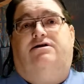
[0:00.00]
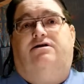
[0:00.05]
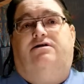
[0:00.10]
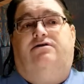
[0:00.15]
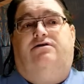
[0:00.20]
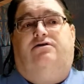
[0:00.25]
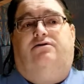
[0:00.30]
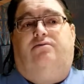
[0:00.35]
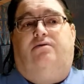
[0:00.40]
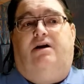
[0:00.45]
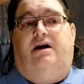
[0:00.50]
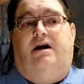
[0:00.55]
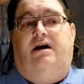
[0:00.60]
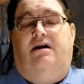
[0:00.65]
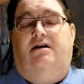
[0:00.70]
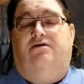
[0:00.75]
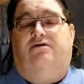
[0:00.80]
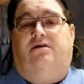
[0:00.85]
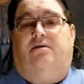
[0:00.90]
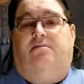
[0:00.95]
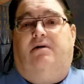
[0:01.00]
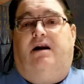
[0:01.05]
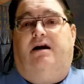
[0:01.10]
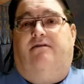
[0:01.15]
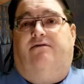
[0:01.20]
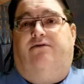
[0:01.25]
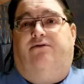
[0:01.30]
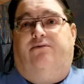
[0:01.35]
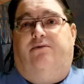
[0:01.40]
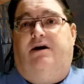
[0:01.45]
is 3, so I'm going to
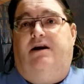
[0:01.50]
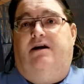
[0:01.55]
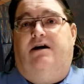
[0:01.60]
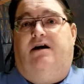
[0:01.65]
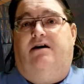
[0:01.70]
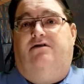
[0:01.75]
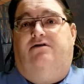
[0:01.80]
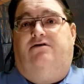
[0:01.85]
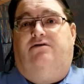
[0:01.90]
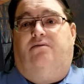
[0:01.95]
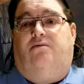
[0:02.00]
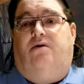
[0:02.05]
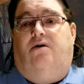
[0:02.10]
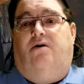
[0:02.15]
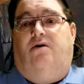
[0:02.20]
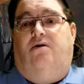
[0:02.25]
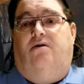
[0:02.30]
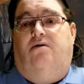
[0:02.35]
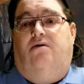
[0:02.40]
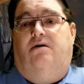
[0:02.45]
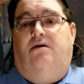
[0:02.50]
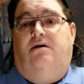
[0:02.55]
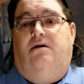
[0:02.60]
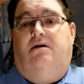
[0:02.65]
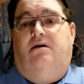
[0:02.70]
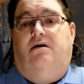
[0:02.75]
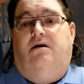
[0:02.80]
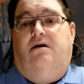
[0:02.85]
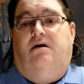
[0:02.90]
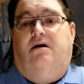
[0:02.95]
have 3 dice to roll.
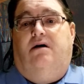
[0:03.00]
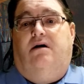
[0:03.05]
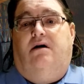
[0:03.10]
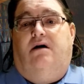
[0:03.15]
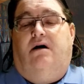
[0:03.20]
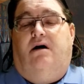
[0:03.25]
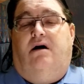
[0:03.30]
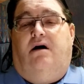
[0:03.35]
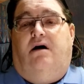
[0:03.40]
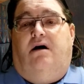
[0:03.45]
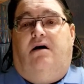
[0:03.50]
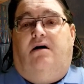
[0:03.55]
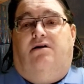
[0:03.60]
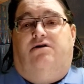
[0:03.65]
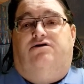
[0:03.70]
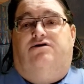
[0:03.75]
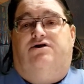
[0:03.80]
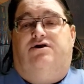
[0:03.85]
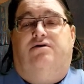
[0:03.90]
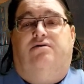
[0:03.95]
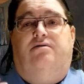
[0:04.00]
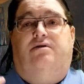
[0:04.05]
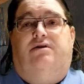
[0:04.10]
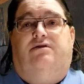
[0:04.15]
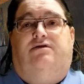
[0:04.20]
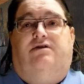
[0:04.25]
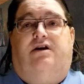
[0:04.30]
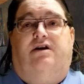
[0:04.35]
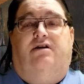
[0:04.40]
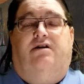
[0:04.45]
Shoot
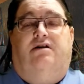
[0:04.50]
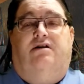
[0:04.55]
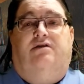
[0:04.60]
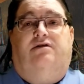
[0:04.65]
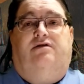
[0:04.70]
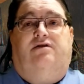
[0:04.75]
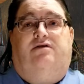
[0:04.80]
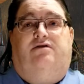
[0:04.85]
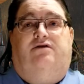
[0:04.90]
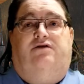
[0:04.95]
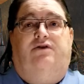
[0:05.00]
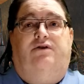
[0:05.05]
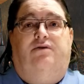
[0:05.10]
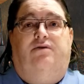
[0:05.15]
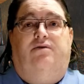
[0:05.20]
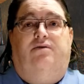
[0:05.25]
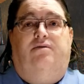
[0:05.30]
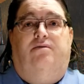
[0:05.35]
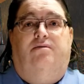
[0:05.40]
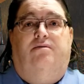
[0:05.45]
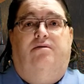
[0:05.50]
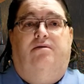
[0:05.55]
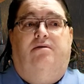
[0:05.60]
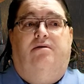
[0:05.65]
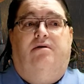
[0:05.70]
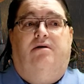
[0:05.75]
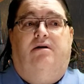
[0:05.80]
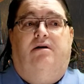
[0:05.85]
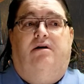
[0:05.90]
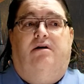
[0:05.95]
skill is a 2,
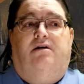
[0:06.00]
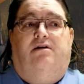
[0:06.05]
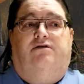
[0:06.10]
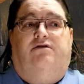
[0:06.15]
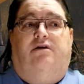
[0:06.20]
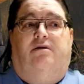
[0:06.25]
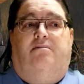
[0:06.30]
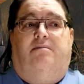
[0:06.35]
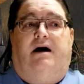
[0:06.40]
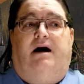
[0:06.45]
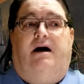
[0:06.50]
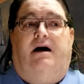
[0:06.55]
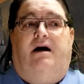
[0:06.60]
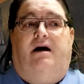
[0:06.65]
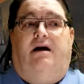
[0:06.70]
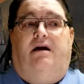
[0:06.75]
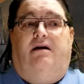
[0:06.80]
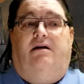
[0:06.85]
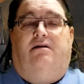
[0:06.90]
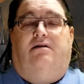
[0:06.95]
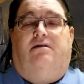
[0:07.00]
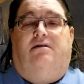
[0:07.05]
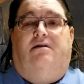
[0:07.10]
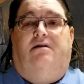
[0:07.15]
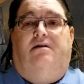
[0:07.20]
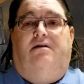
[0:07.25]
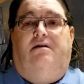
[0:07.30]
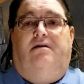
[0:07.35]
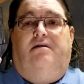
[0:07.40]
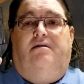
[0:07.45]
so my
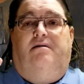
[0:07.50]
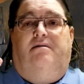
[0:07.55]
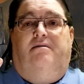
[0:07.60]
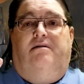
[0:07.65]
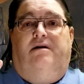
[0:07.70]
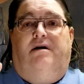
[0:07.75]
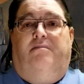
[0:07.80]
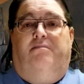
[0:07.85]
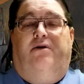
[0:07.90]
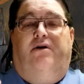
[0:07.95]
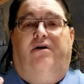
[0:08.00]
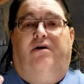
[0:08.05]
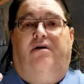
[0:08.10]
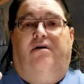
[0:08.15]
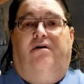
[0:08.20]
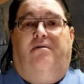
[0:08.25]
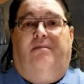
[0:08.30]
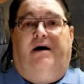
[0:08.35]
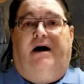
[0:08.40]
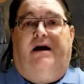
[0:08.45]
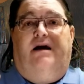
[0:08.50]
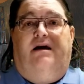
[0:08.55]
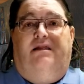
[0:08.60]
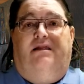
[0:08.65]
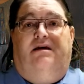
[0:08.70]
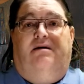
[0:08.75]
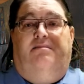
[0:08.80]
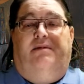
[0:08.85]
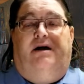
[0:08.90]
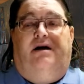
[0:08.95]
hit
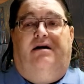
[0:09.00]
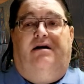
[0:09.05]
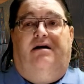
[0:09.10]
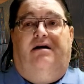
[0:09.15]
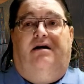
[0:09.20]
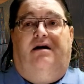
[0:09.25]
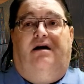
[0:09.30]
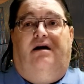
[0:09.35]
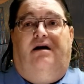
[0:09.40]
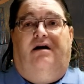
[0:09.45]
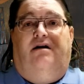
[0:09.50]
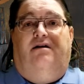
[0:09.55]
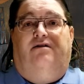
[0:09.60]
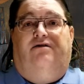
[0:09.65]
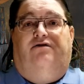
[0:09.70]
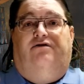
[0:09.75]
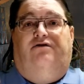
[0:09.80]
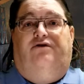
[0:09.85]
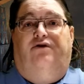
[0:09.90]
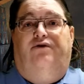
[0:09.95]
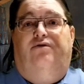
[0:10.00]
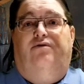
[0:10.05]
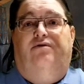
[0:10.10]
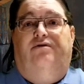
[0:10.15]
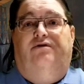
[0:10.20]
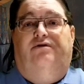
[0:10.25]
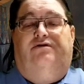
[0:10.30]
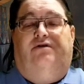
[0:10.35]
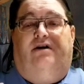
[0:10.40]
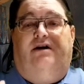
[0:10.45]
limit is
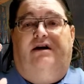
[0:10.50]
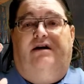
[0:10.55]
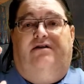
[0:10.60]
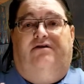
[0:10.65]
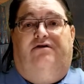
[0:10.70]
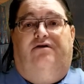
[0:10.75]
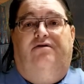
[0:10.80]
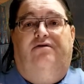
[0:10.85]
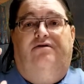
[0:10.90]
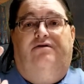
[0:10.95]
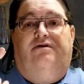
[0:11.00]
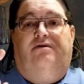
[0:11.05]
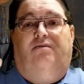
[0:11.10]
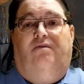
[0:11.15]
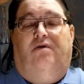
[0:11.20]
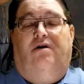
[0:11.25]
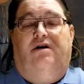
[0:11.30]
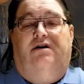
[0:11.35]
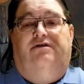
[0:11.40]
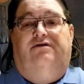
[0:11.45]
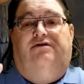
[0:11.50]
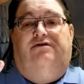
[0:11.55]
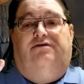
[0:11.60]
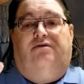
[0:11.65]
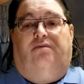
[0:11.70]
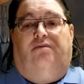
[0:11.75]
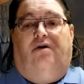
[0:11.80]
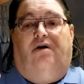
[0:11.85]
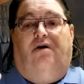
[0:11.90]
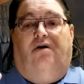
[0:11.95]
2, so I need 2s and 1s to
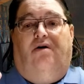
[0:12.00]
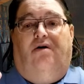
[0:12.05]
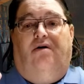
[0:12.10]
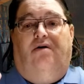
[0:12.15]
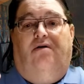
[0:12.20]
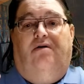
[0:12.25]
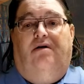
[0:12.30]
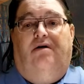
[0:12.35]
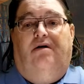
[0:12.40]
roll,